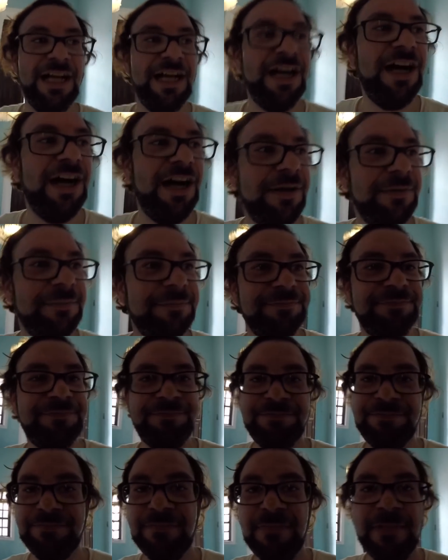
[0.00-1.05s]
Um,
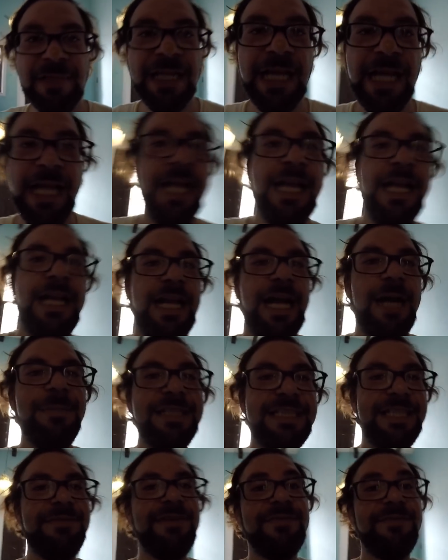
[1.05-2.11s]
I'm gonna
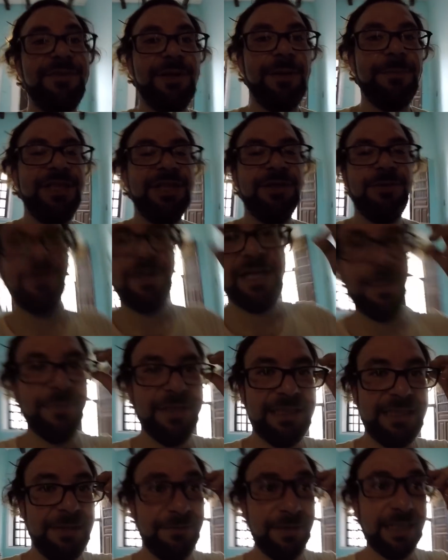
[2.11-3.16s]
see if I, you know what, I'm gonna
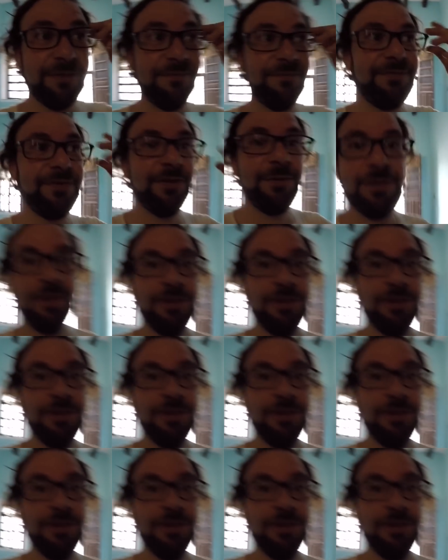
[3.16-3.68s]
see if I can film